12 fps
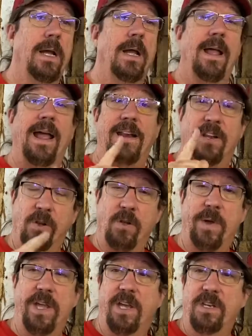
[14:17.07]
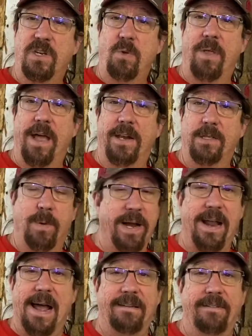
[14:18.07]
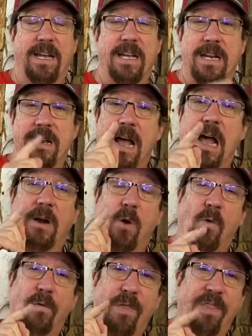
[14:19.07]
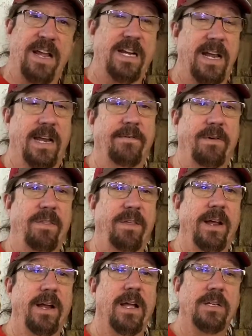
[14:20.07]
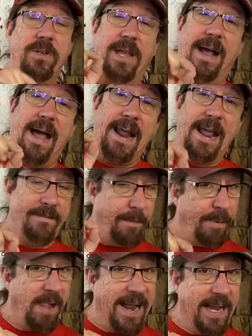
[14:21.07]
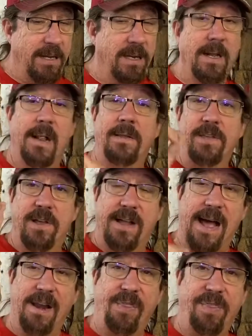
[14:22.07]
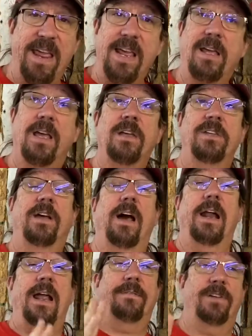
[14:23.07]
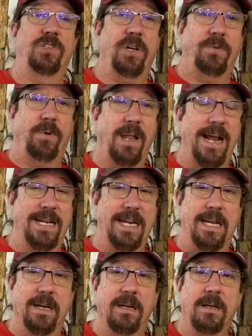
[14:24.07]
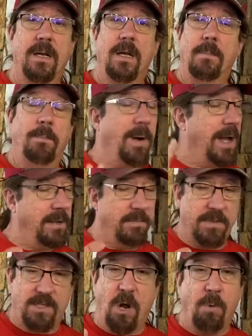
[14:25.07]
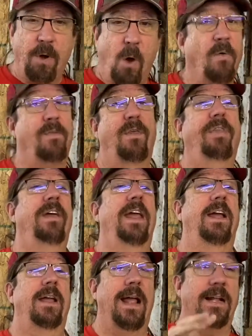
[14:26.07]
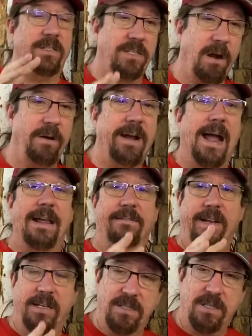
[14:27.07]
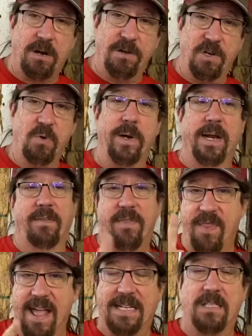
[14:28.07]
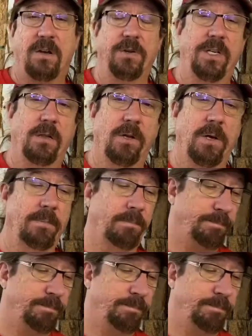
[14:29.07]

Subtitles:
And the only way you can do that is by diving in and not overthinking everything. So you got to have a plan. You got to think. You got to have a general idea. But don't overthink and start diving and start doing. That's how you learn.